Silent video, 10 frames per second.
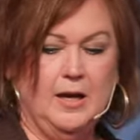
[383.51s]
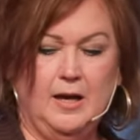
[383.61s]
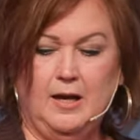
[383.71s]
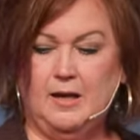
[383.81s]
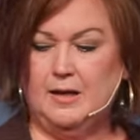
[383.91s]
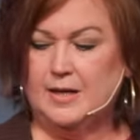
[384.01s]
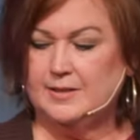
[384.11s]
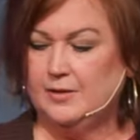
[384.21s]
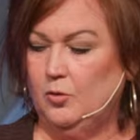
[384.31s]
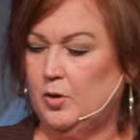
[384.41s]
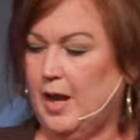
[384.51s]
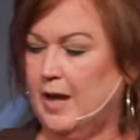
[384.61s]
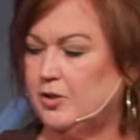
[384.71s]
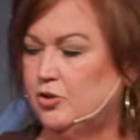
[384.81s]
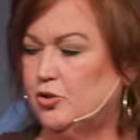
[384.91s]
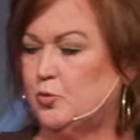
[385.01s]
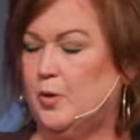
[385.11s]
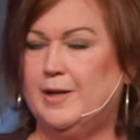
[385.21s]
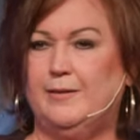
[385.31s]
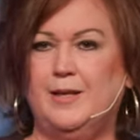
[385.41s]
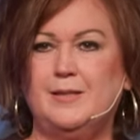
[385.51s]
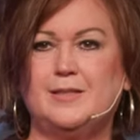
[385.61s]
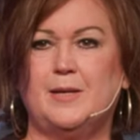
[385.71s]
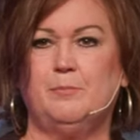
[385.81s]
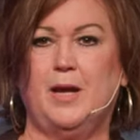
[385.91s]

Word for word: uh, I said, Lord, I could just read this and,